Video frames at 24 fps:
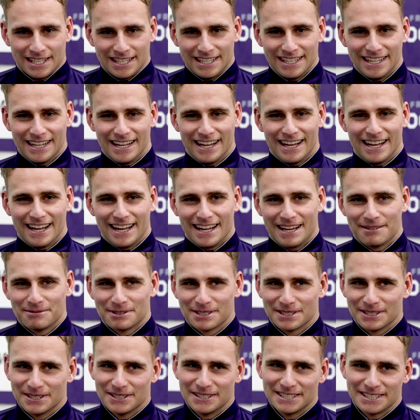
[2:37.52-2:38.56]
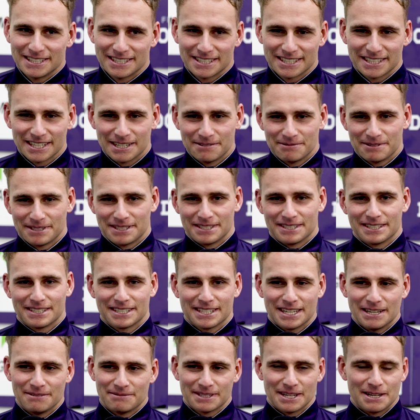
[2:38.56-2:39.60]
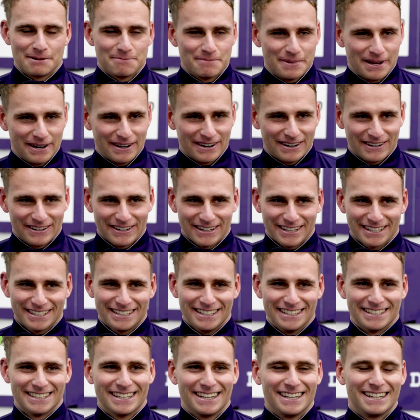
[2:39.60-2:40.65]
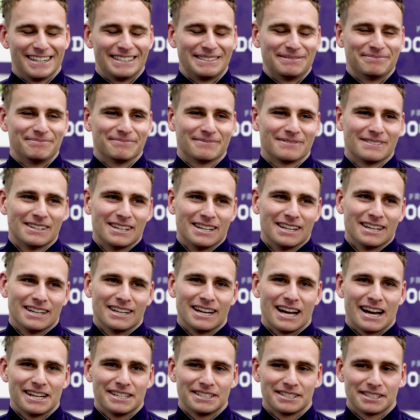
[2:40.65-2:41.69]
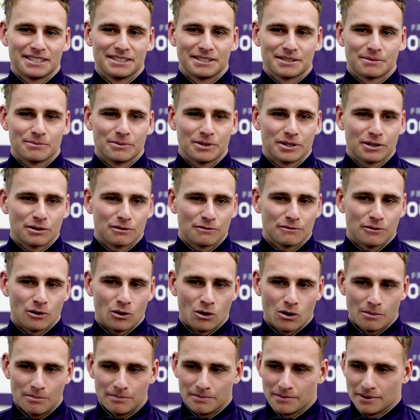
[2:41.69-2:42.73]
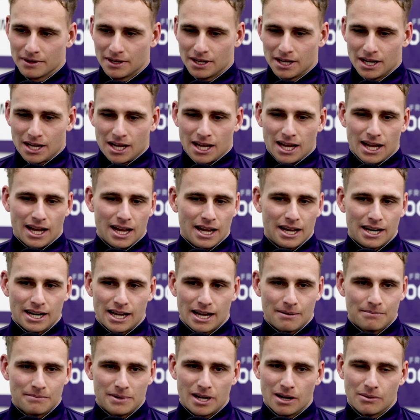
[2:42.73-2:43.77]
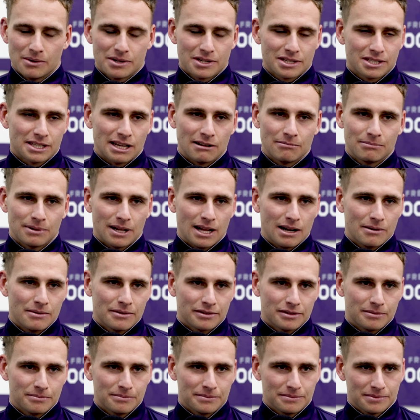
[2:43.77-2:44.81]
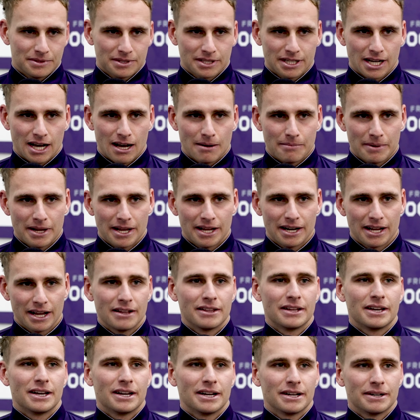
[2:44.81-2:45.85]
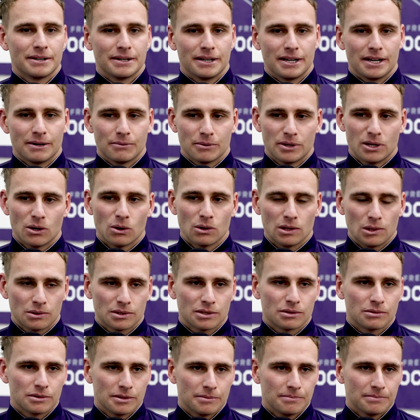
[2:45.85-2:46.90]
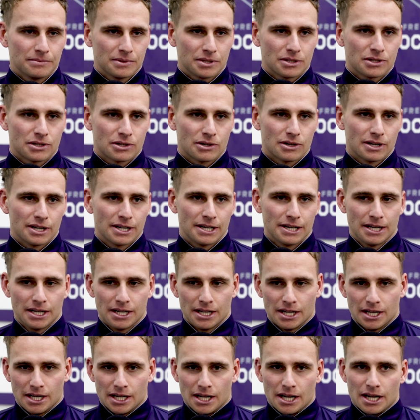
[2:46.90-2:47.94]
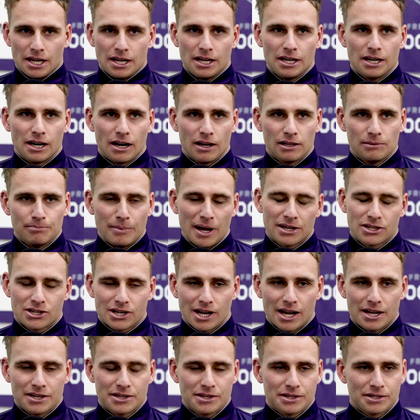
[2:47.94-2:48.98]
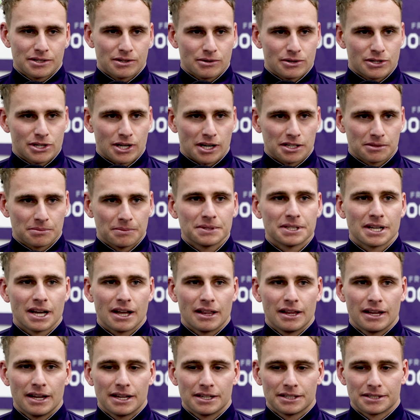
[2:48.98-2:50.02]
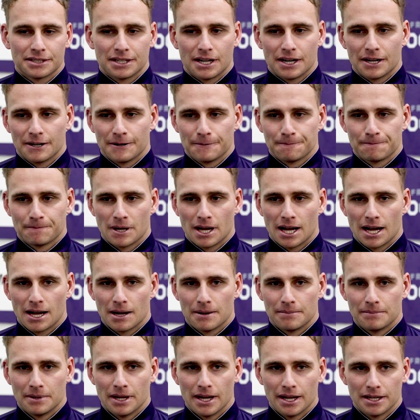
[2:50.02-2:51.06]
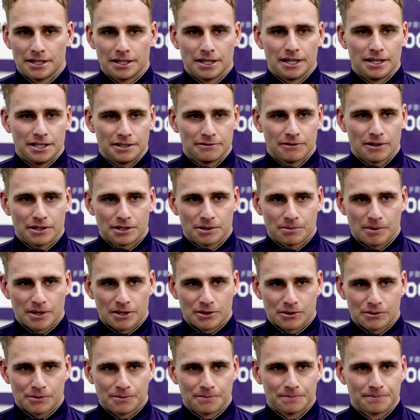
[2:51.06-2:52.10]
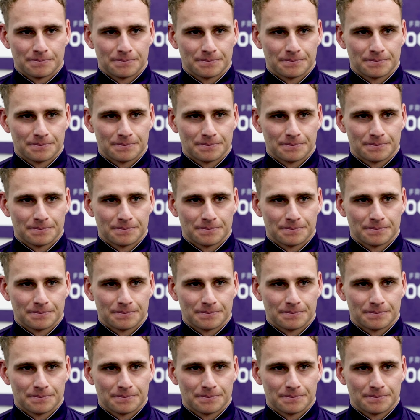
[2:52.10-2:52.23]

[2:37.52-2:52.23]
Yeah, absolutely. He just keeps getting better, I reckon. He's in some really good form. And we just love playing with him. Just calm head out there and we all look to him to try and, you know, make changes or adjustments out there. So, he's very special.